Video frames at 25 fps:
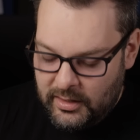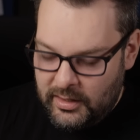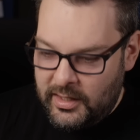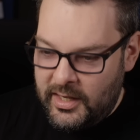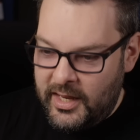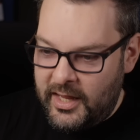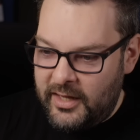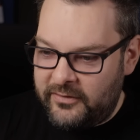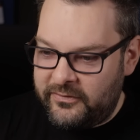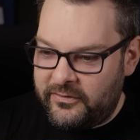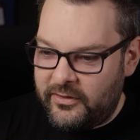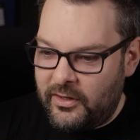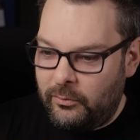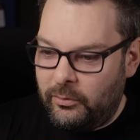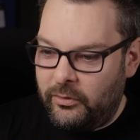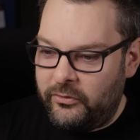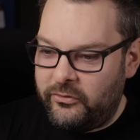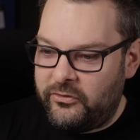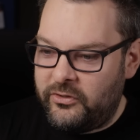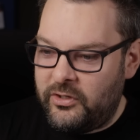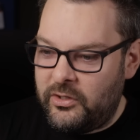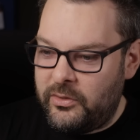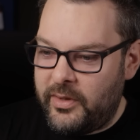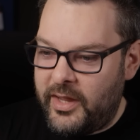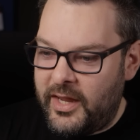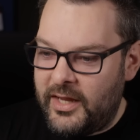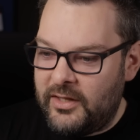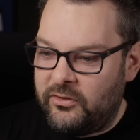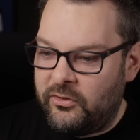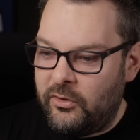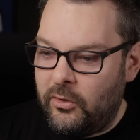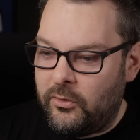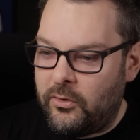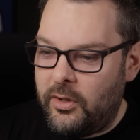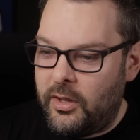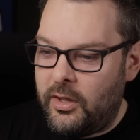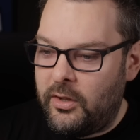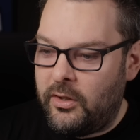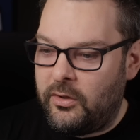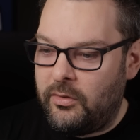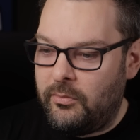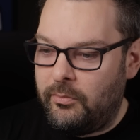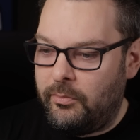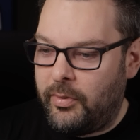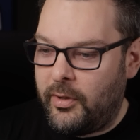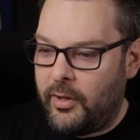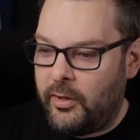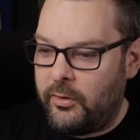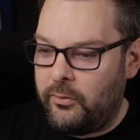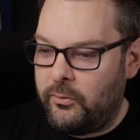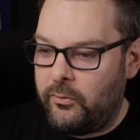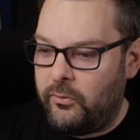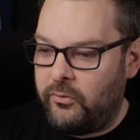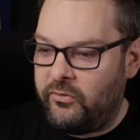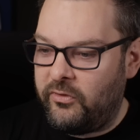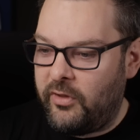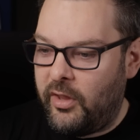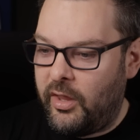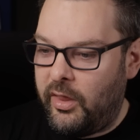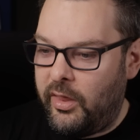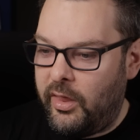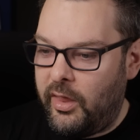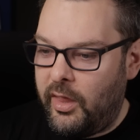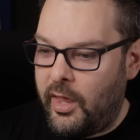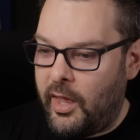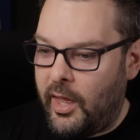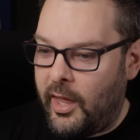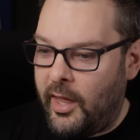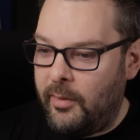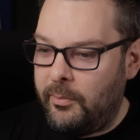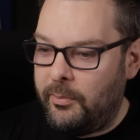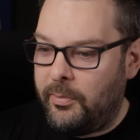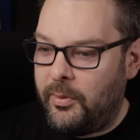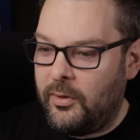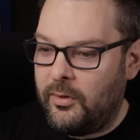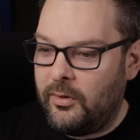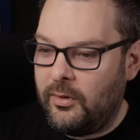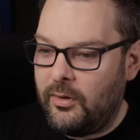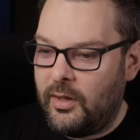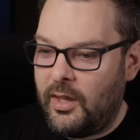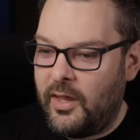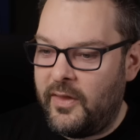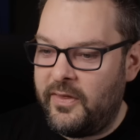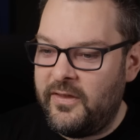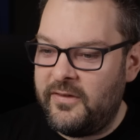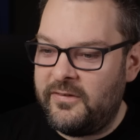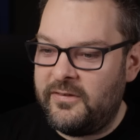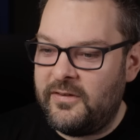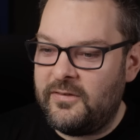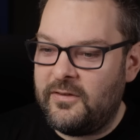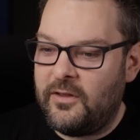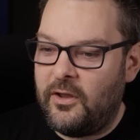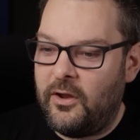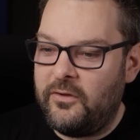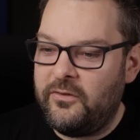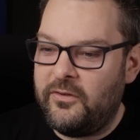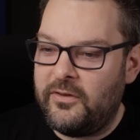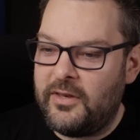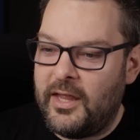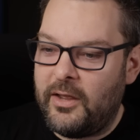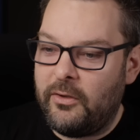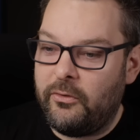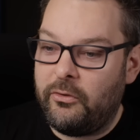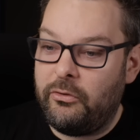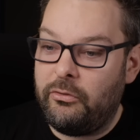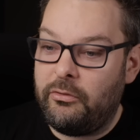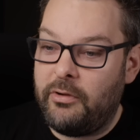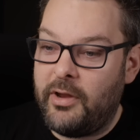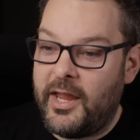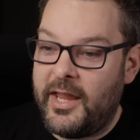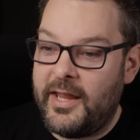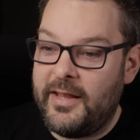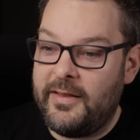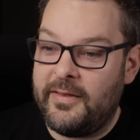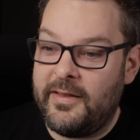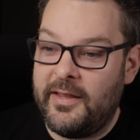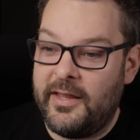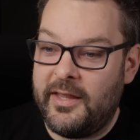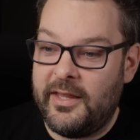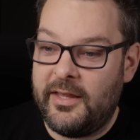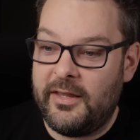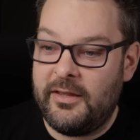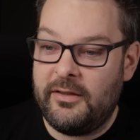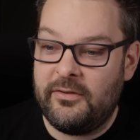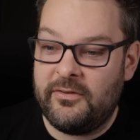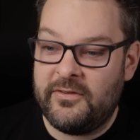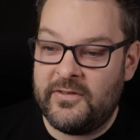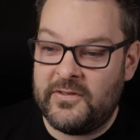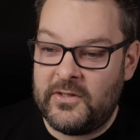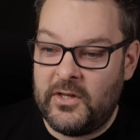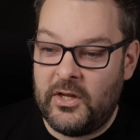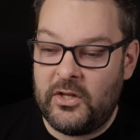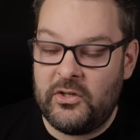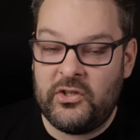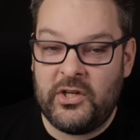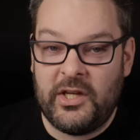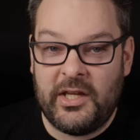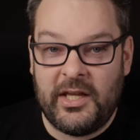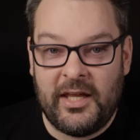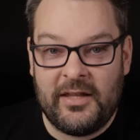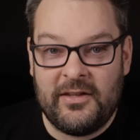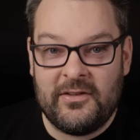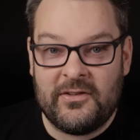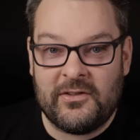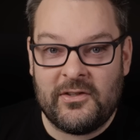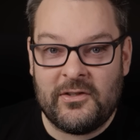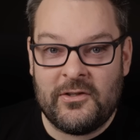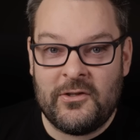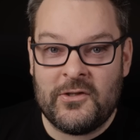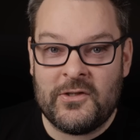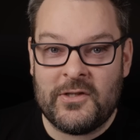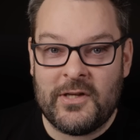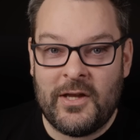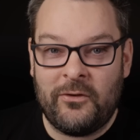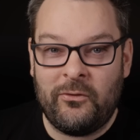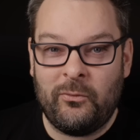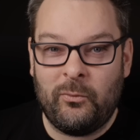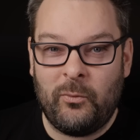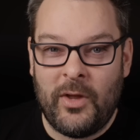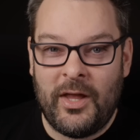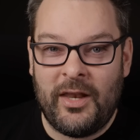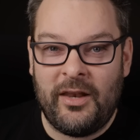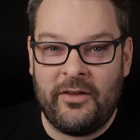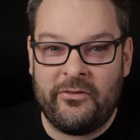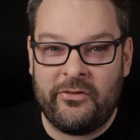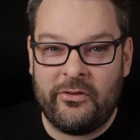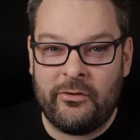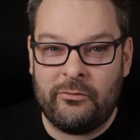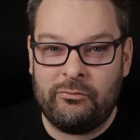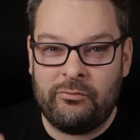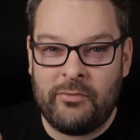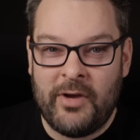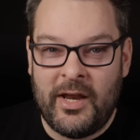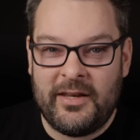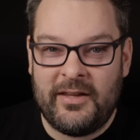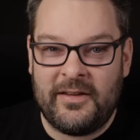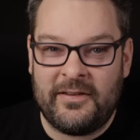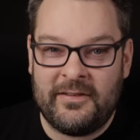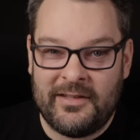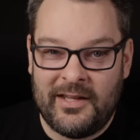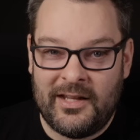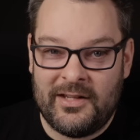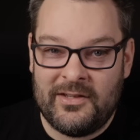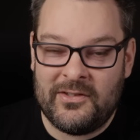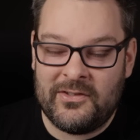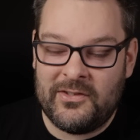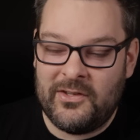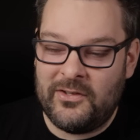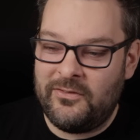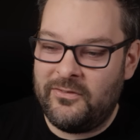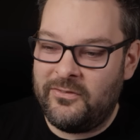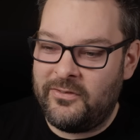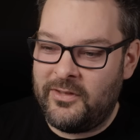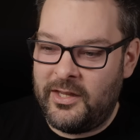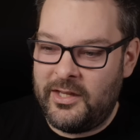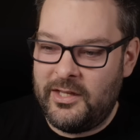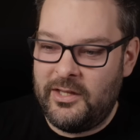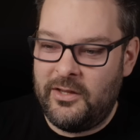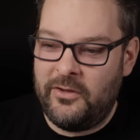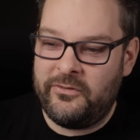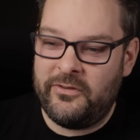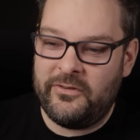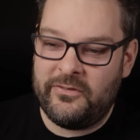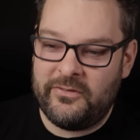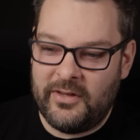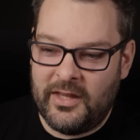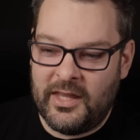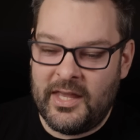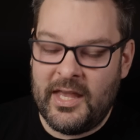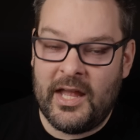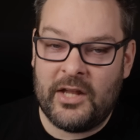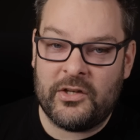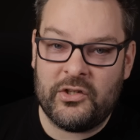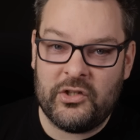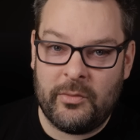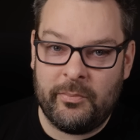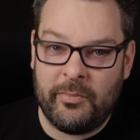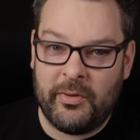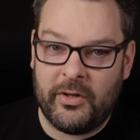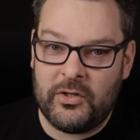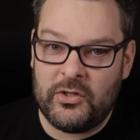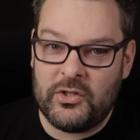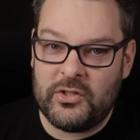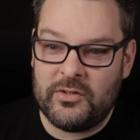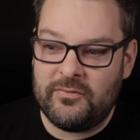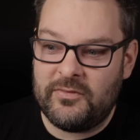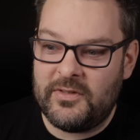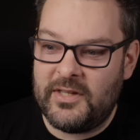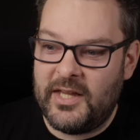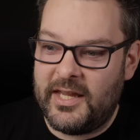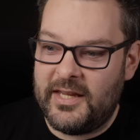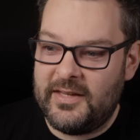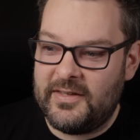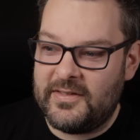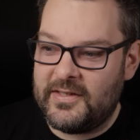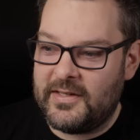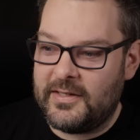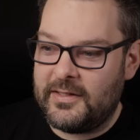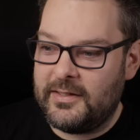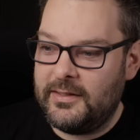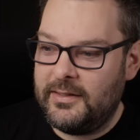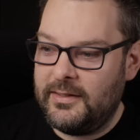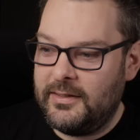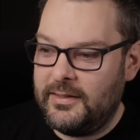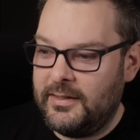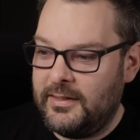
Next, I want to do a docker compose up, and this is going to now create the SearXNG instance as well as the Redis instance that it uses to cache a bunch of data.